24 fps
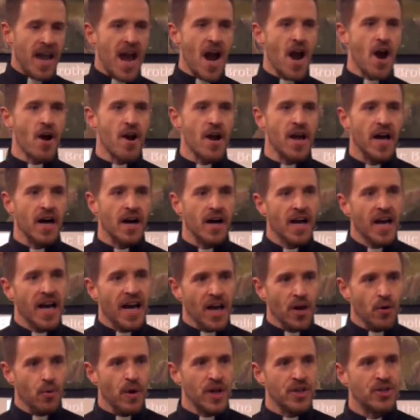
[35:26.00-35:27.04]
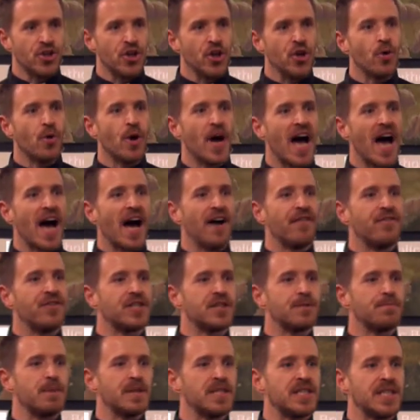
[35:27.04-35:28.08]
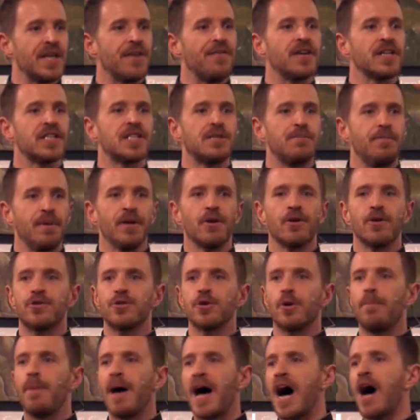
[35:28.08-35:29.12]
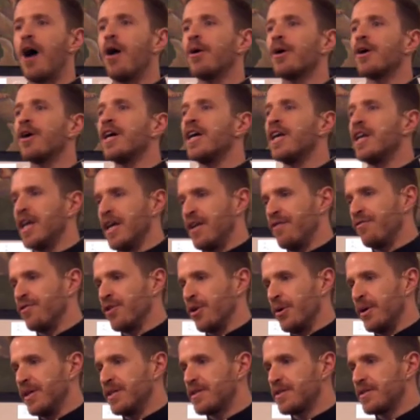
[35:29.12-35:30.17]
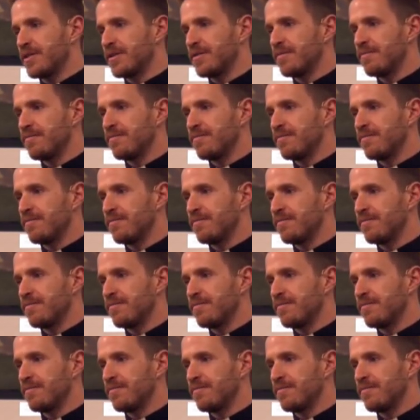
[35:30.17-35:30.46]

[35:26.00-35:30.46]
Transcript: area in which you have specific spiritual power and influence.